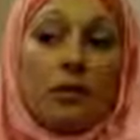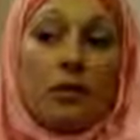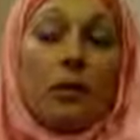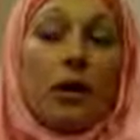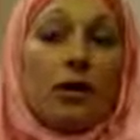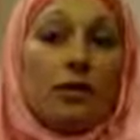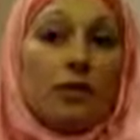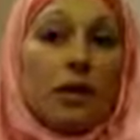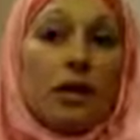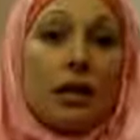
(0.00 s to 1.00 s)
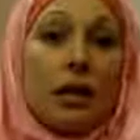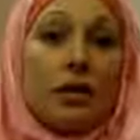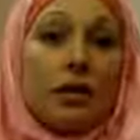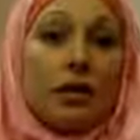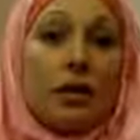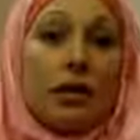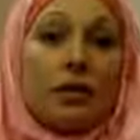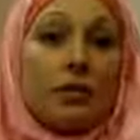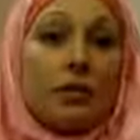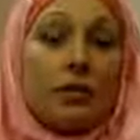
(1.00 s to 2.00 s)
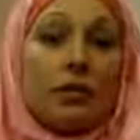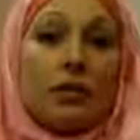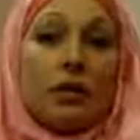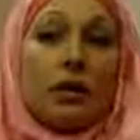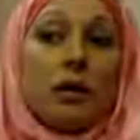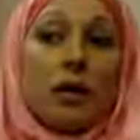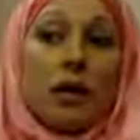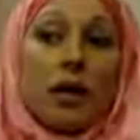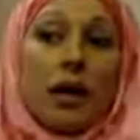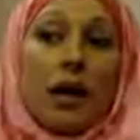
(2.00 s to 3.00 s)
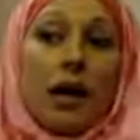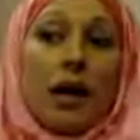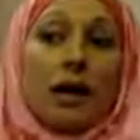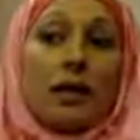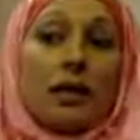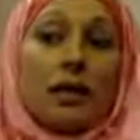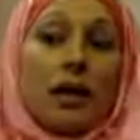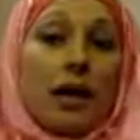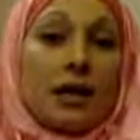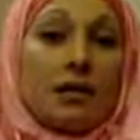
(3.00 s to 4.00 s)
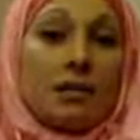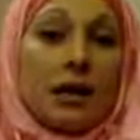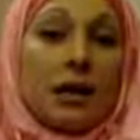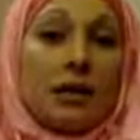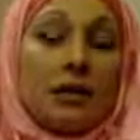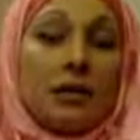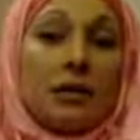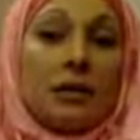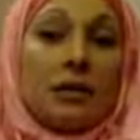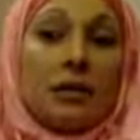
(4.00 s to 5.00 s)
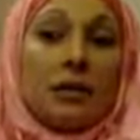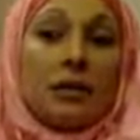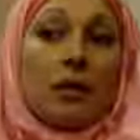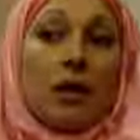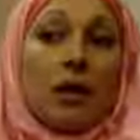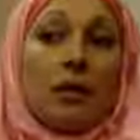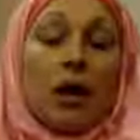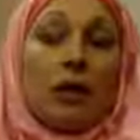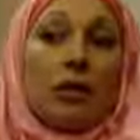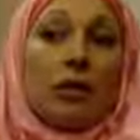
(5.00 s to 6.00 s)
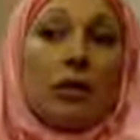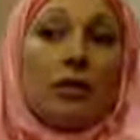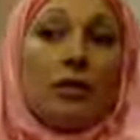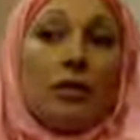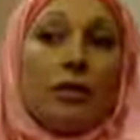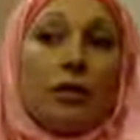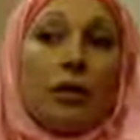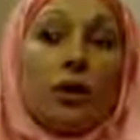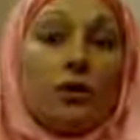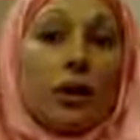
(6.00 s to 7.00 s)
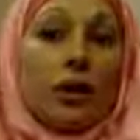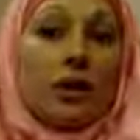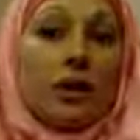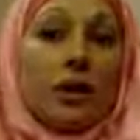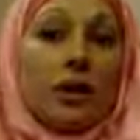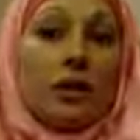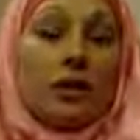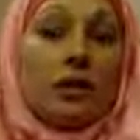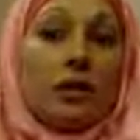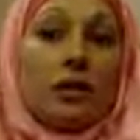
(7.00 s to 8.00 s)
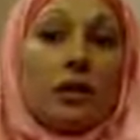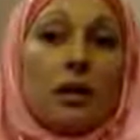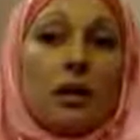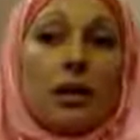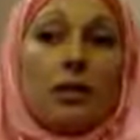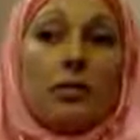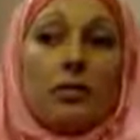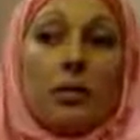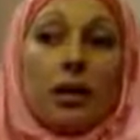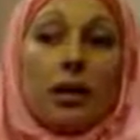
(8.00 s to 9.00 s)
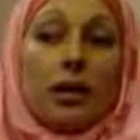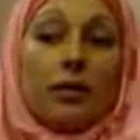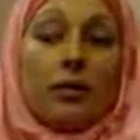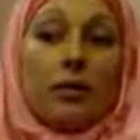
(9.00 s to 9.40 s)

to what is really going on in this world, and it scares me. I worry for humanity. I worry,